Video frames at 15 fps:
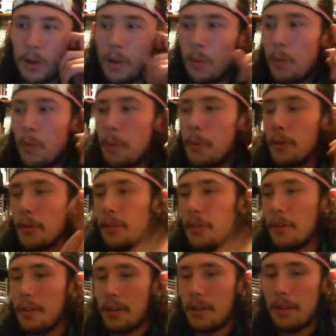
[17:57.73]
One more
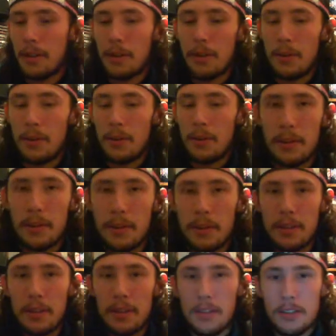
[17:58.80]
thing. I don't know what that
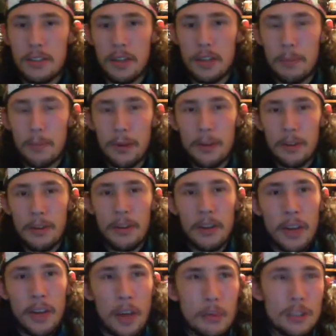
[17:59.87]
thing is yet, but
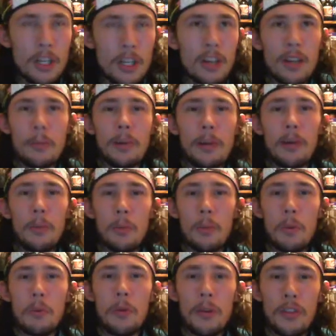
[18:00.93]
I will talk about
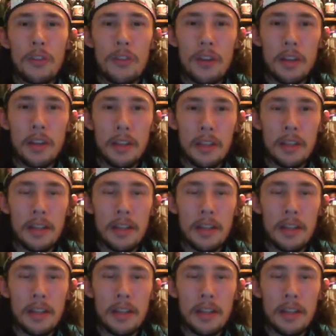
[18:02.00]
one more thing, and